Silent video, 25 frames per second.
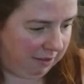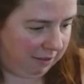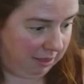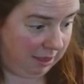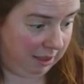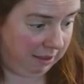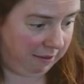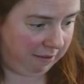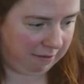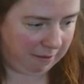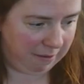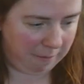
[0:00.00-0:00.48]

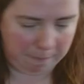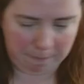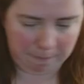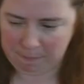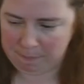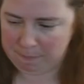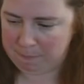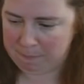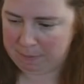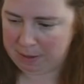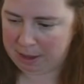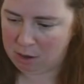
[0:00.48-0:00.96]
this is a
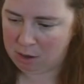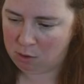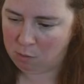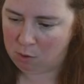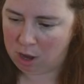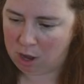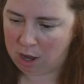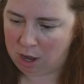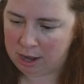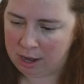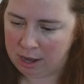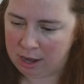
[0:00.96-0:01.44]
big
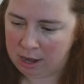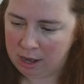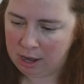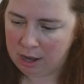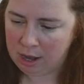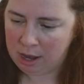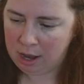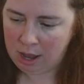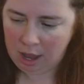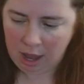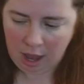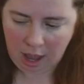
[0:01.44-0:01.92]
one.
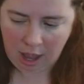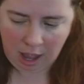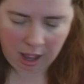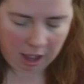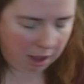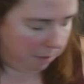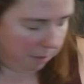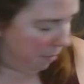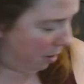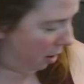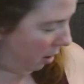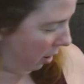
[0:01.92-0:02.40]

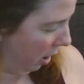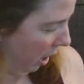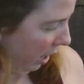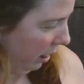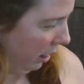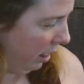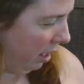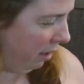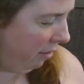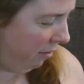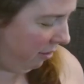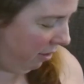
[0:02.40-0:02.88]
Um, all right,
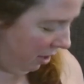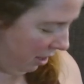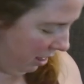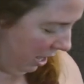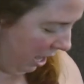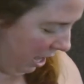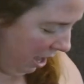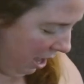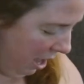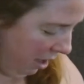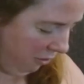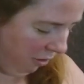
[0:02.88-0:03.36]
let's look at the
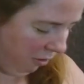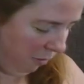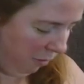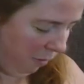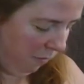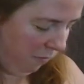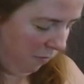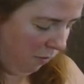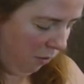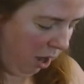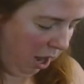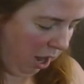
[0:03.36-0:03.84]
extras
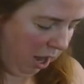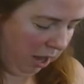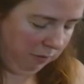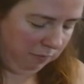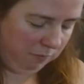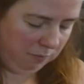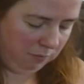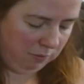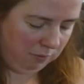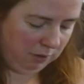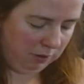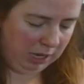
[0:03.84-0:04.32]
before I
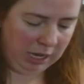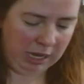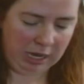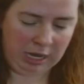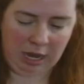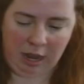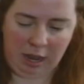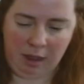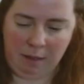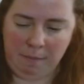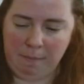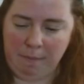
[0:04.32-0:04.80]
read
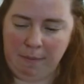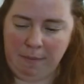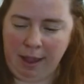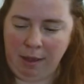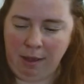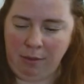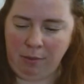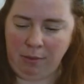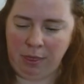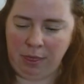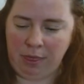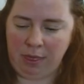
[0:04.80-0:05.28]

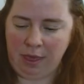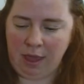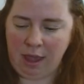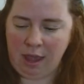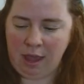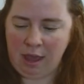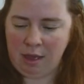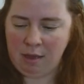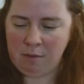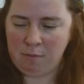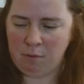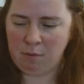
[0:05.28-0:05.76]
about
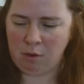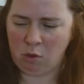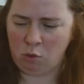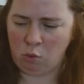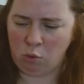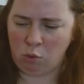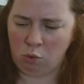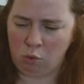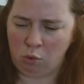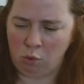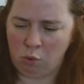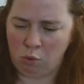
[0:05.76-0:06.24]
them.
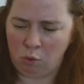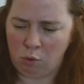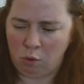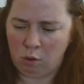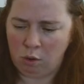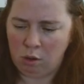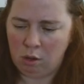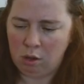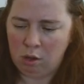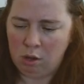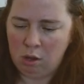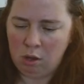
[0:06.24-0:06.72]
Ooh.
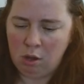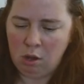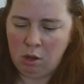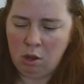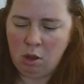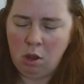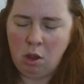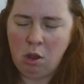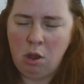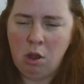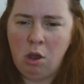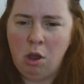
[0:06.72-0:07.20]

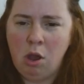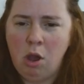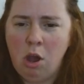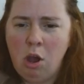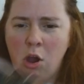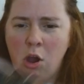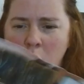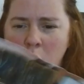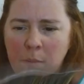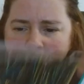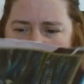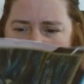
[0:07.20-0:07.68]

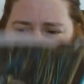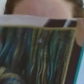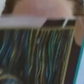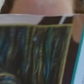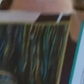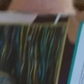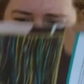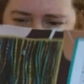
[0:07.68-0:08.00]
Oh, but look at